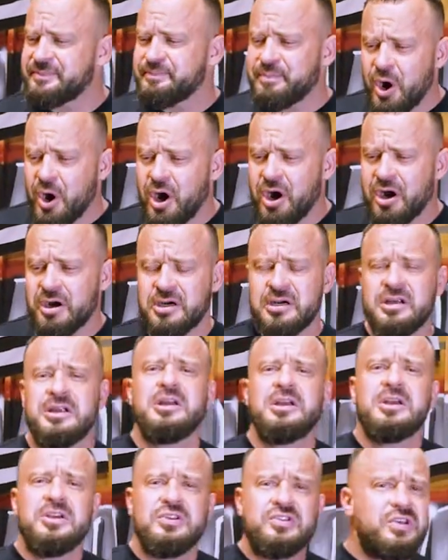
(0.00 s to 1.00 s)
bar,
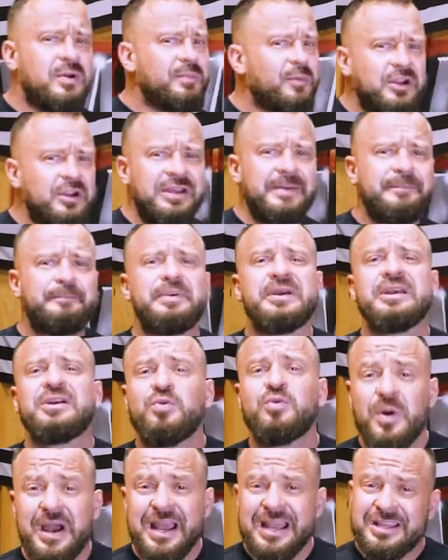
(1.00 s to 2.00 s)
some Olympic
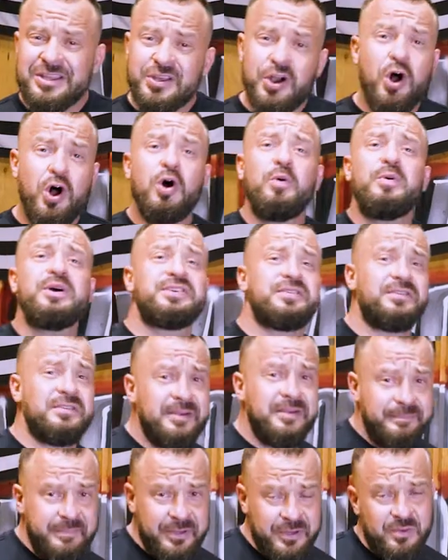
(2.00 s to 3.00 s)
weights, always
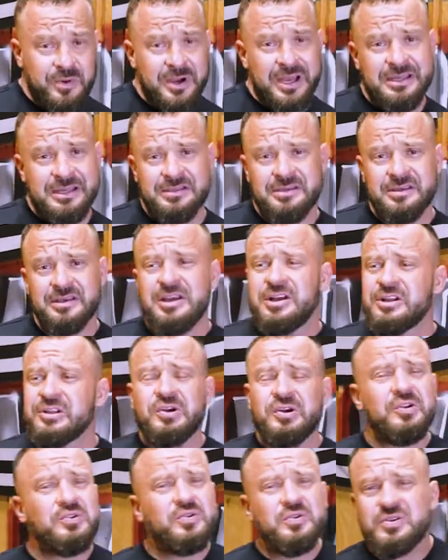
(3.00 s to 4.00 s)
Olympic weights.
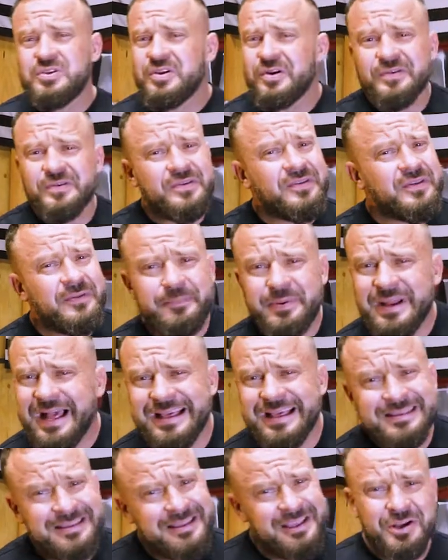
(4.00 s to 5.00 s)
Don't use
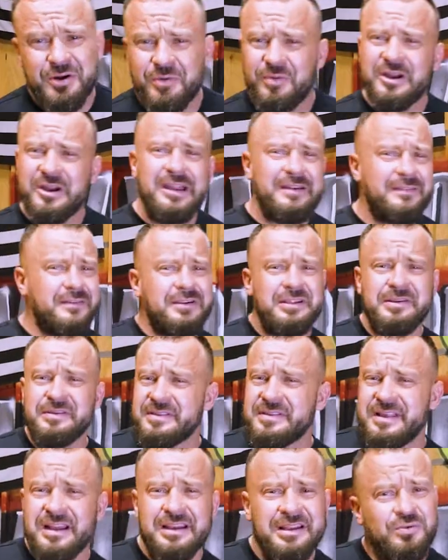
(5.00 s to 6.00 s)
plastic or whatever they
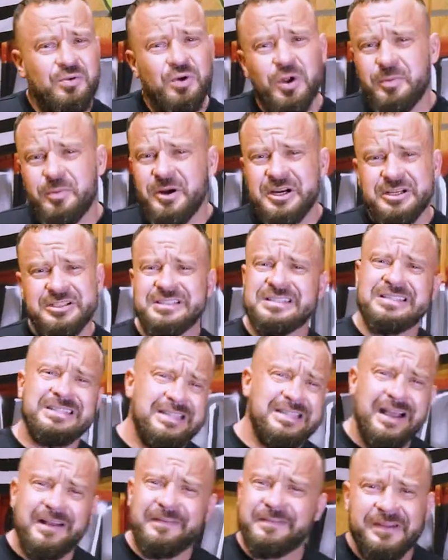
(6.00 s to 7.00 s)
say. Walmart, this
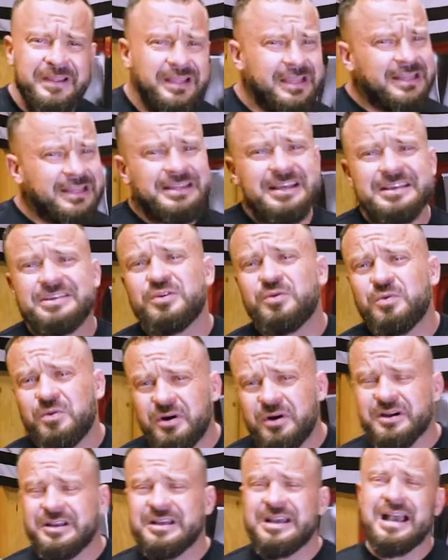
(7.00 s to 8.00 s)
stuff doesn't
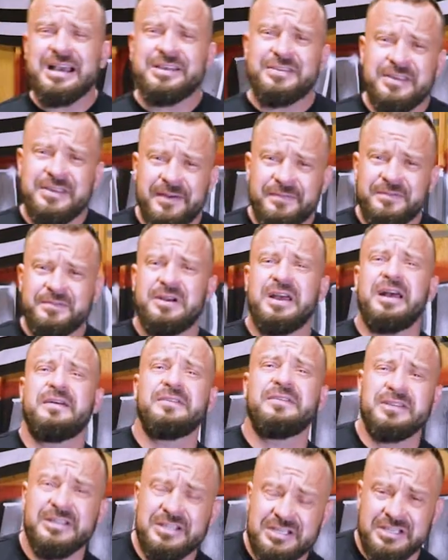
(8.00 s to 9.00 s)
work, guys. You have to have a
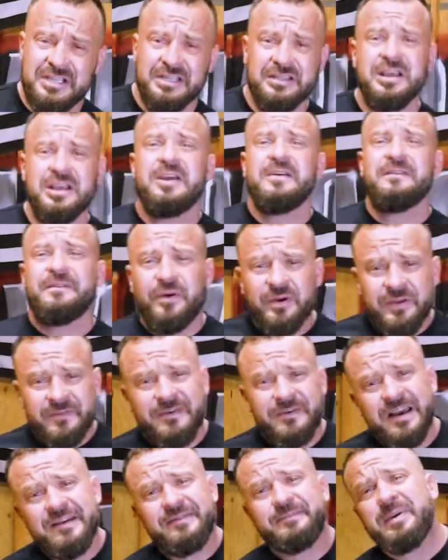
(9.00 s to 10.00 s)
legit
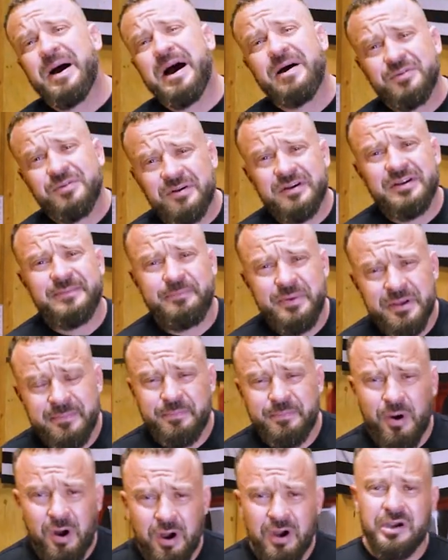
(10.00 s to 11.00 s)
5-pound Olympic
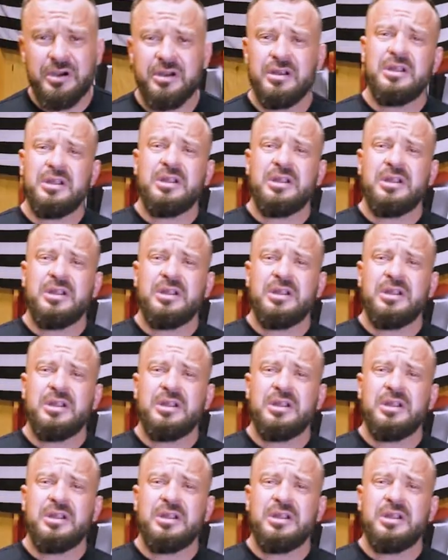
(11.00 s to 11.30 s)
bar,